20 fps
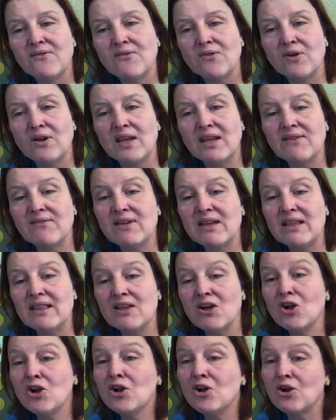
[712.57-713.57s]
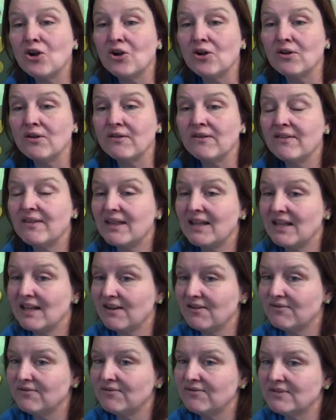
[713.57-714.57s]
for giving her the
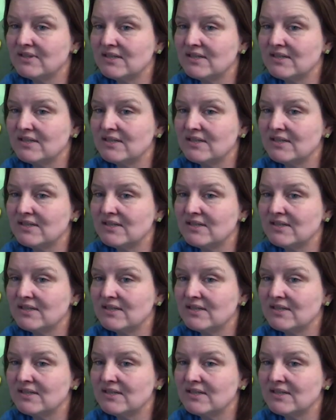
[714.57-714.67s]
gift.